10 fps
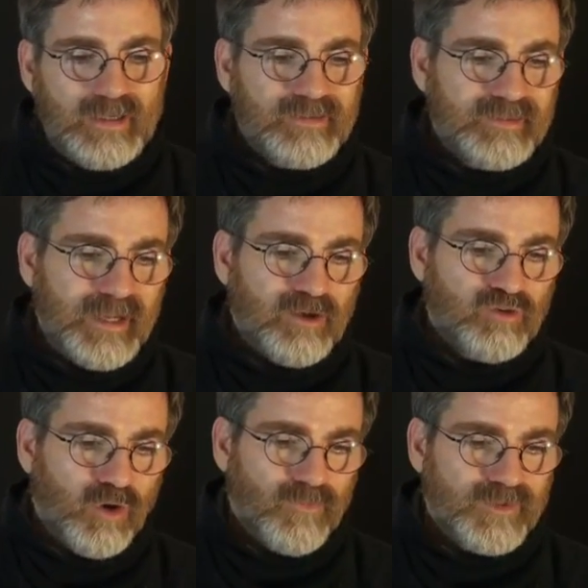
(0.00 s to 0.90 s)
to take
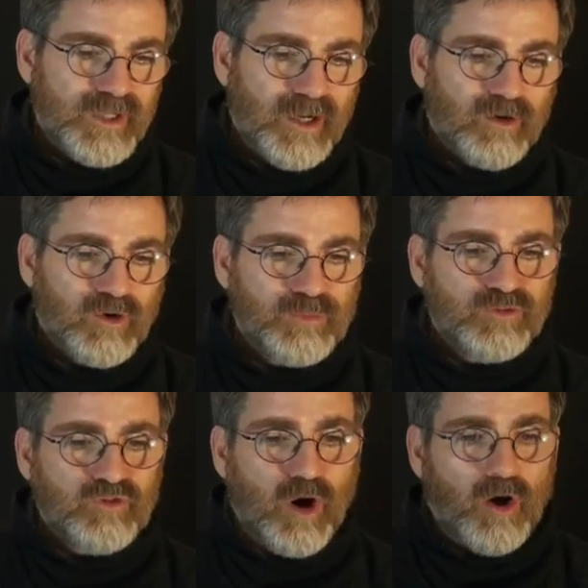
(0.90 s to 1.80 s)
control of the terror group's
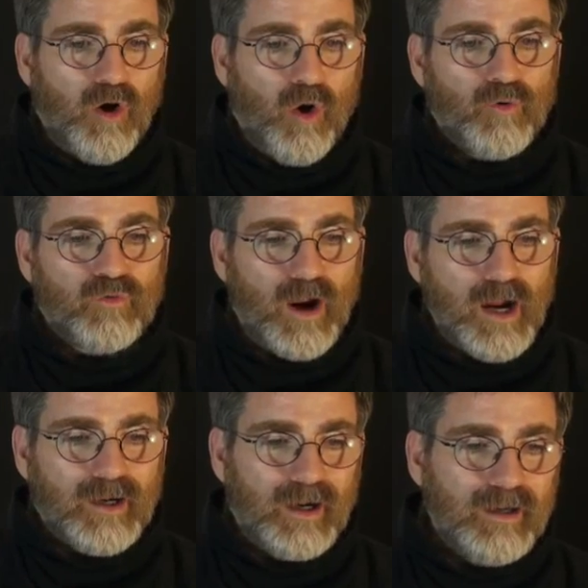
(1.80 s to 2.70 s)
stronghold,
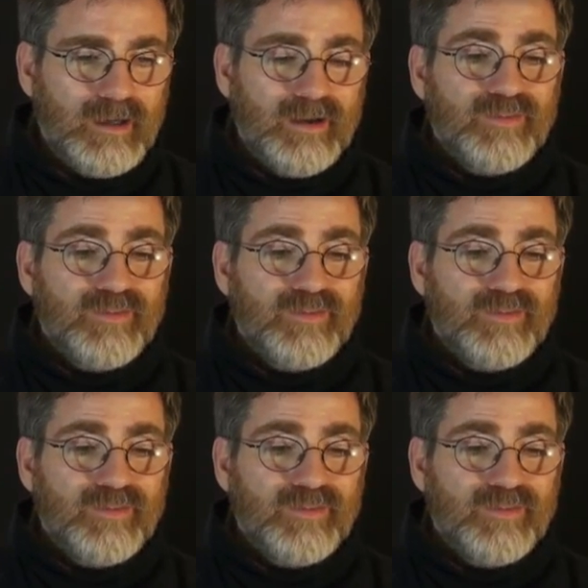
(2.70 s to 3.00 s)
Raqqa.